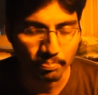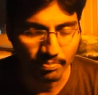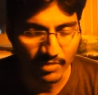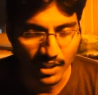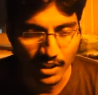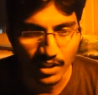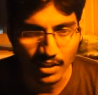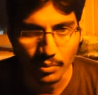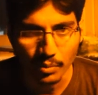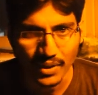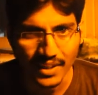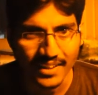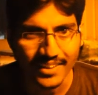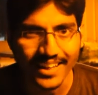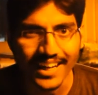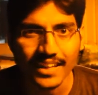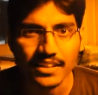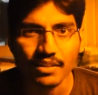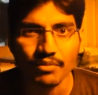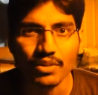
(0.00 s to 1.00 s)

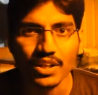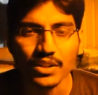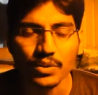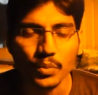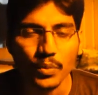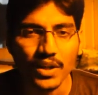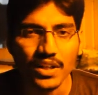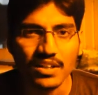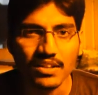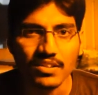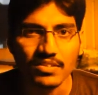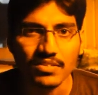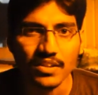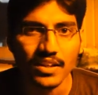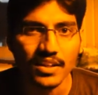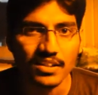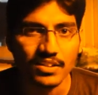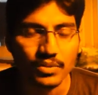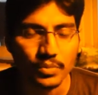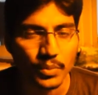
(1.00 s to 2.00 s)
interacting with various
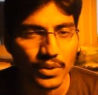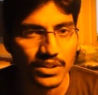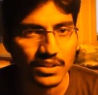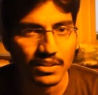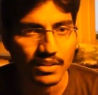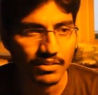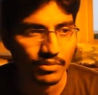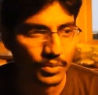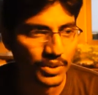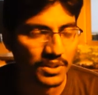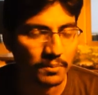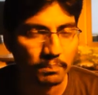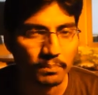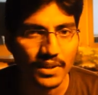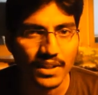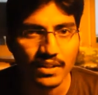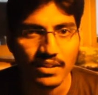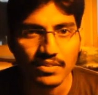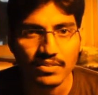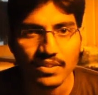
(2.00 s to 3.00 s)
heads with with the
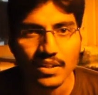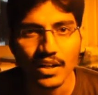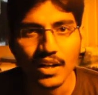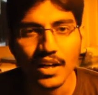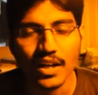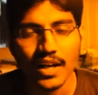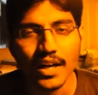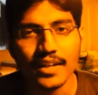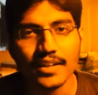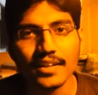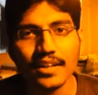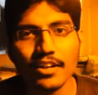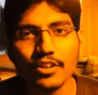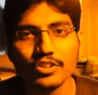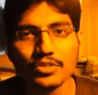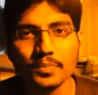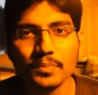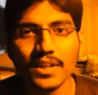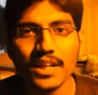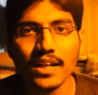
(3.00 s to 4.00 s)
peers it
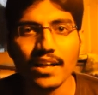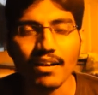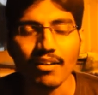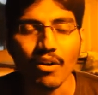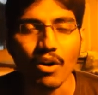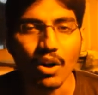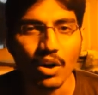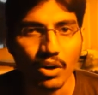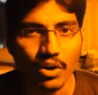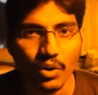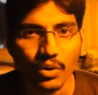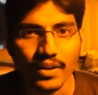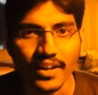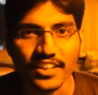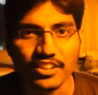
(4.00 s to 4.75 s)
gives me an all-round